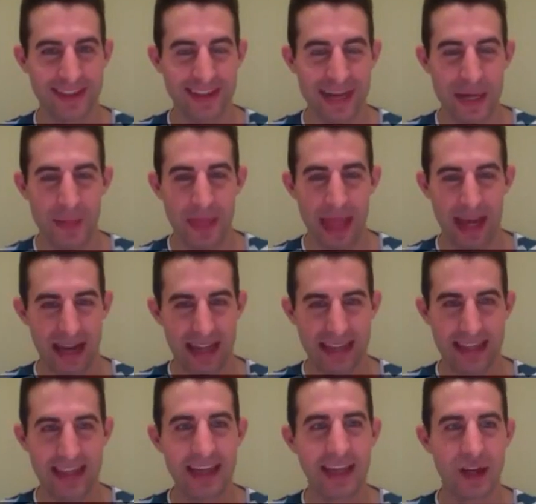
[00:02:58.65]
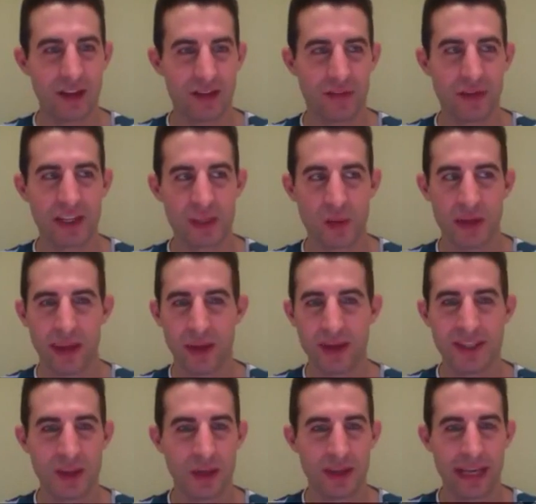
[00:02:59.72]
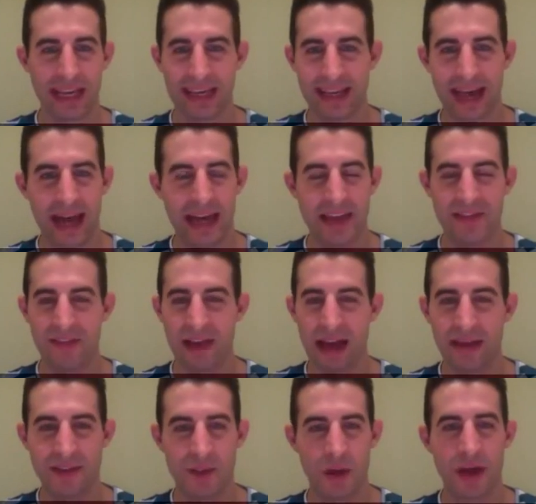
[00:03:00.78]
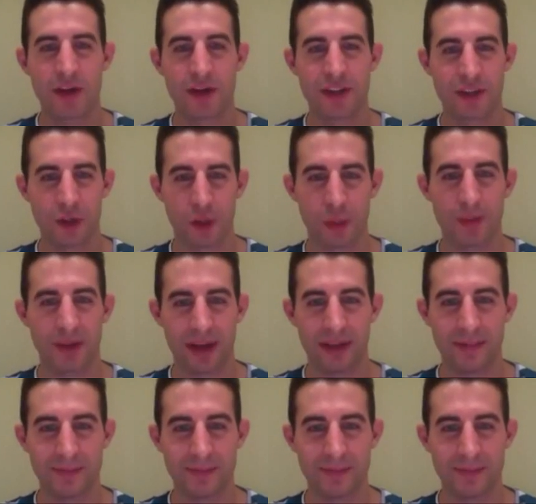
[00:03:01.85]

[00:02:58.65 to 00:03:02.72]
And I think in your first week, you sold like 95 to 100 tubes, right?